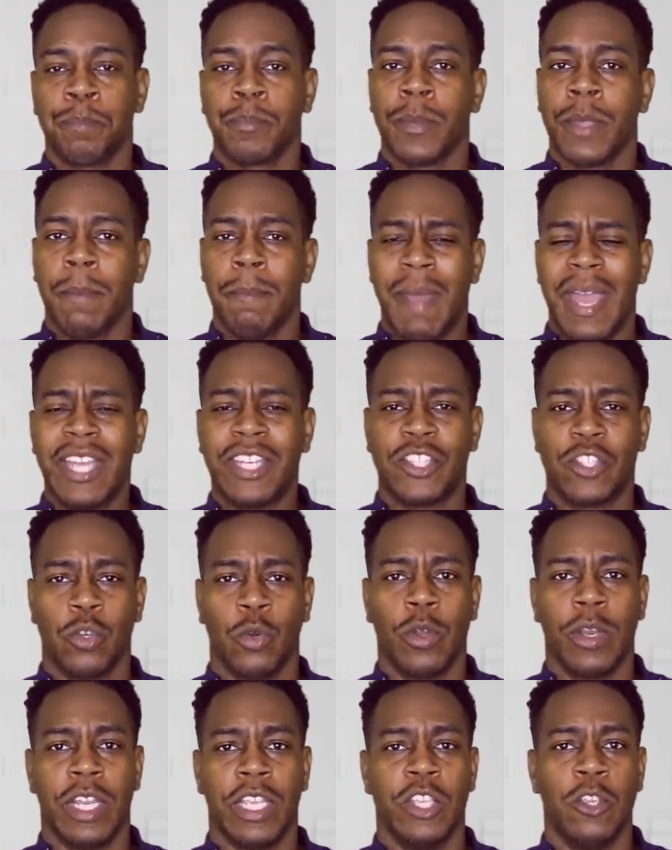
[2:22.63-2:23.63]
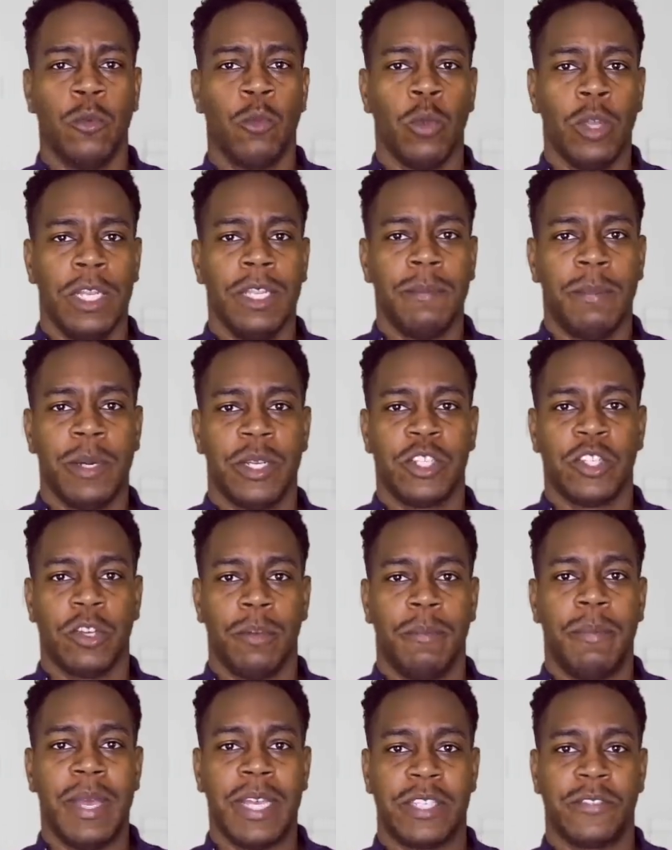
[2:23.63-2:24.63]
make sure that you really put your
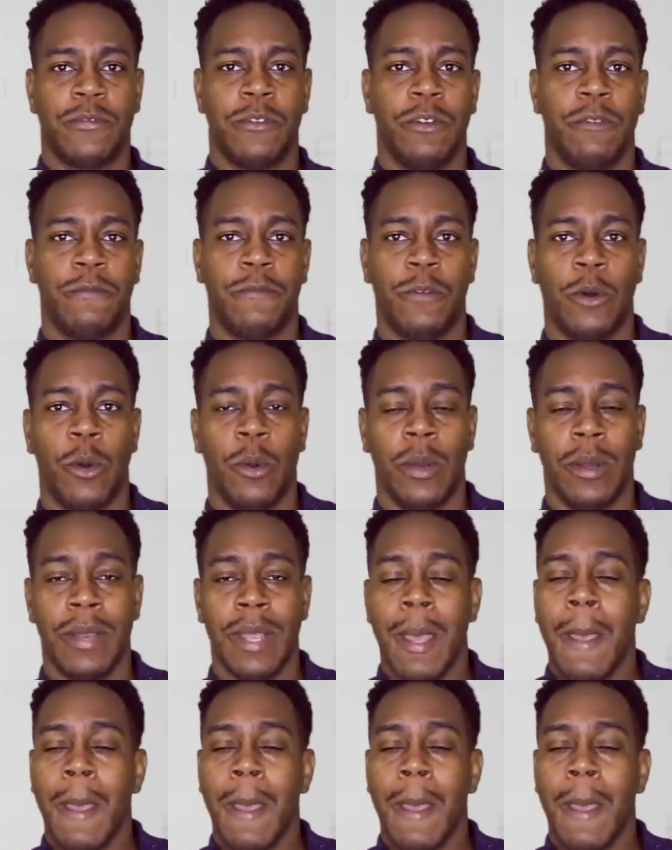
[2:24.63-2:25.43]
best foot forward,